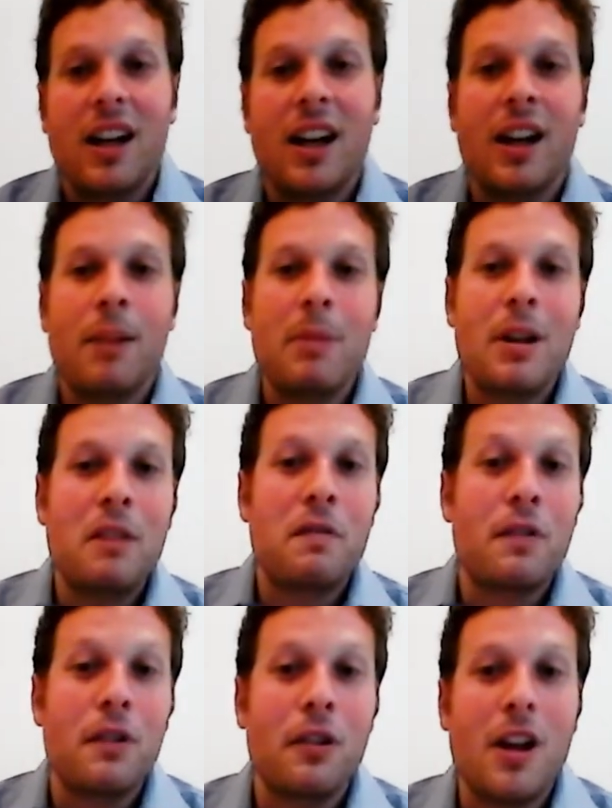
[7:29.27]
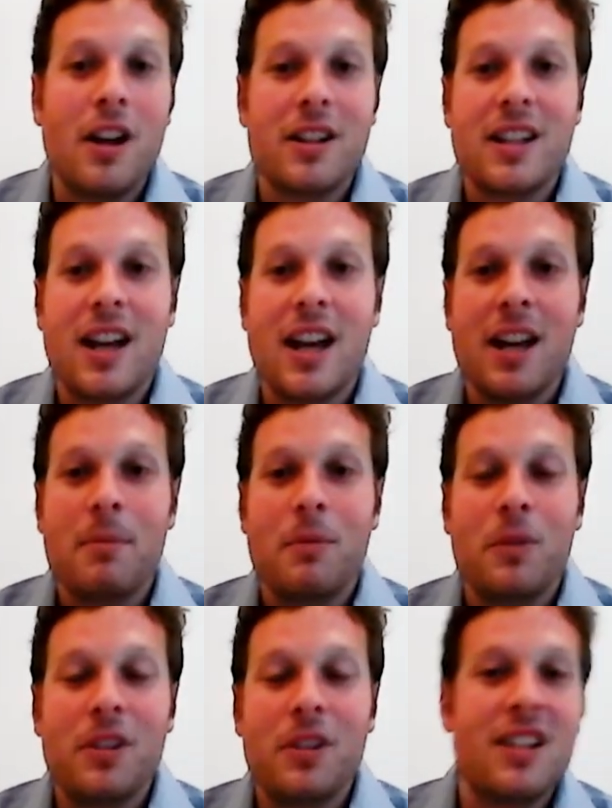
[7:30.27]
And for a long
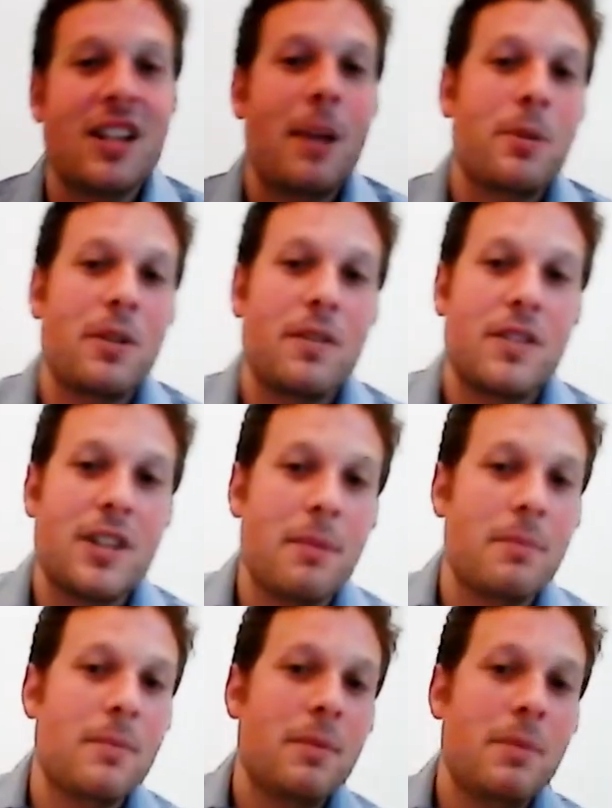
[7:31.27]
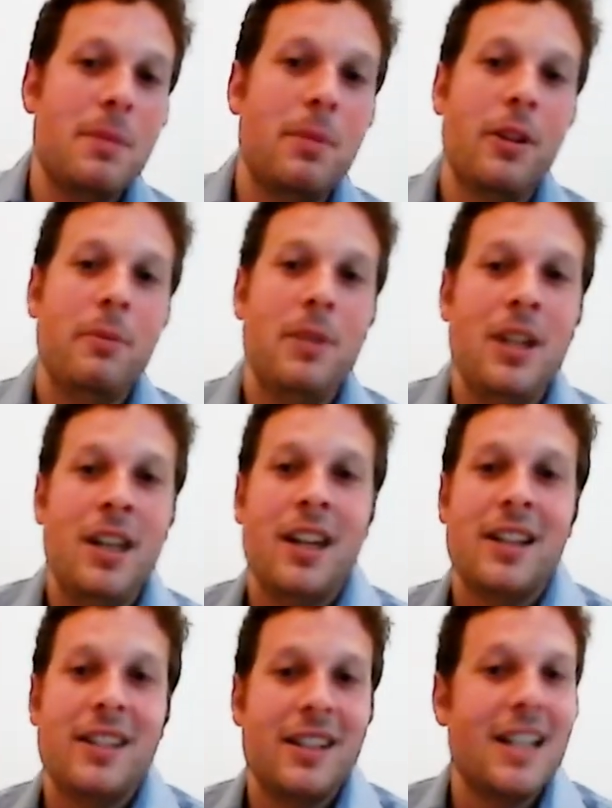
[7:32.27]
time, with the exception of some people,
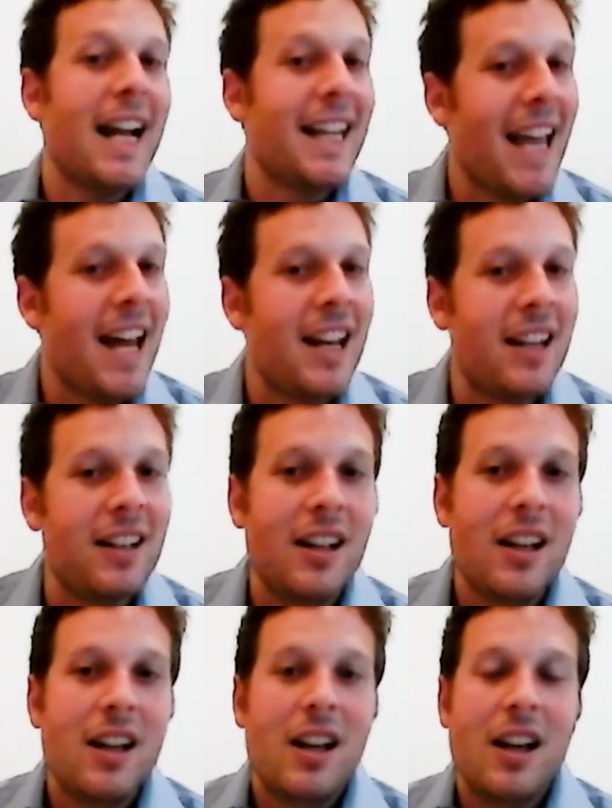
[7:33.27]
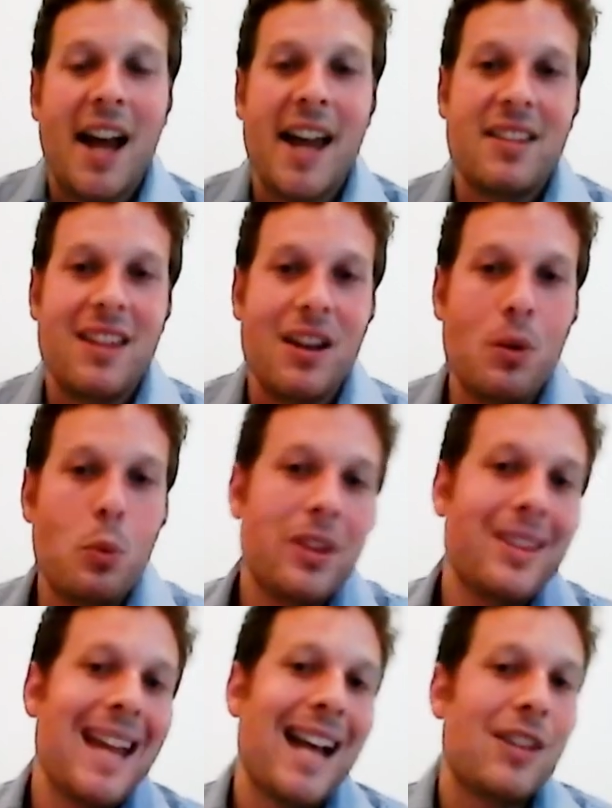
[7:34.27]
media did not get it. I think
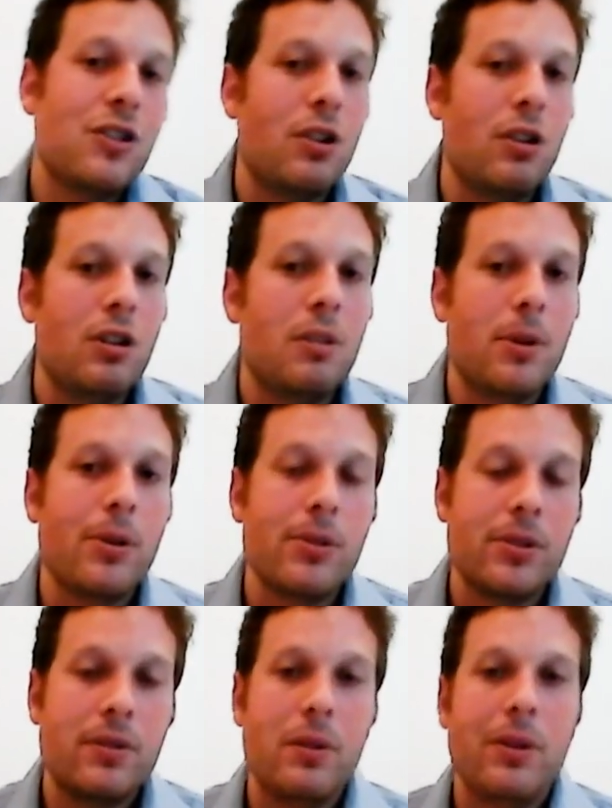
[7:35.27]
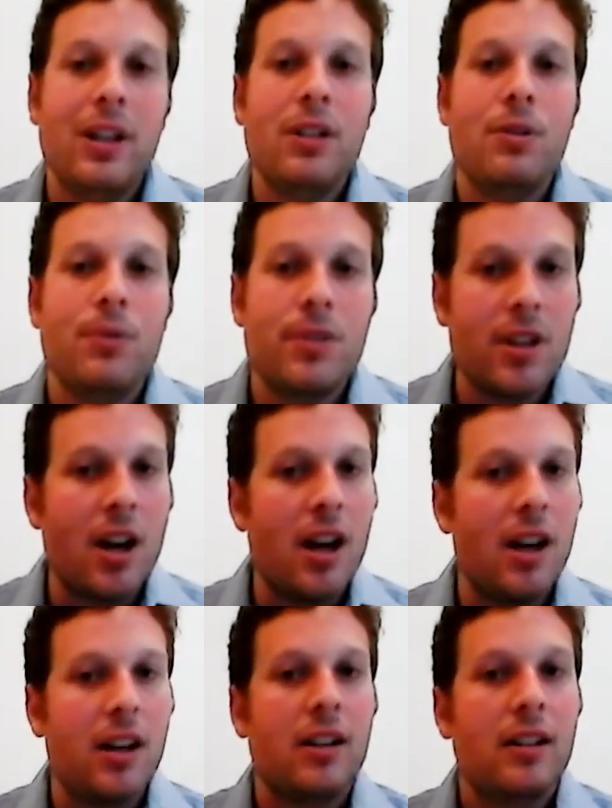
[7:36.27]
with that turn post-Floyd, you
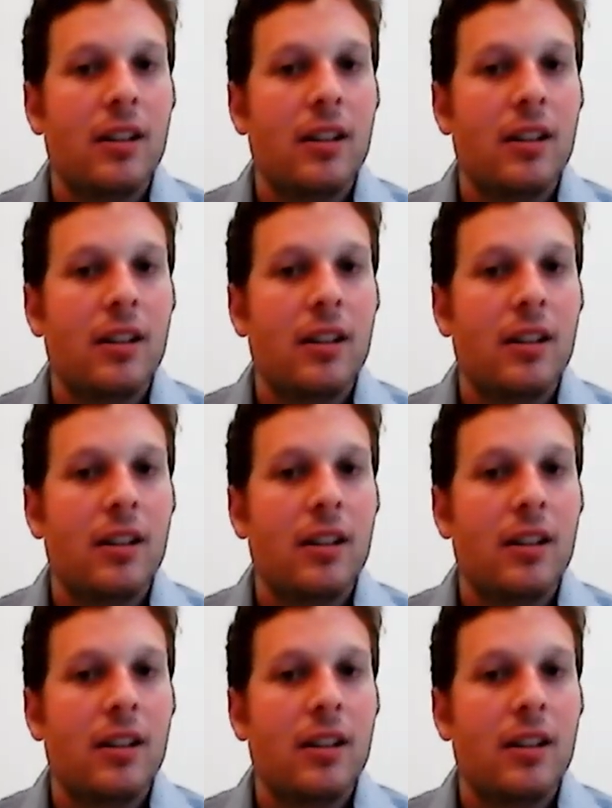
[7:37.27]
saw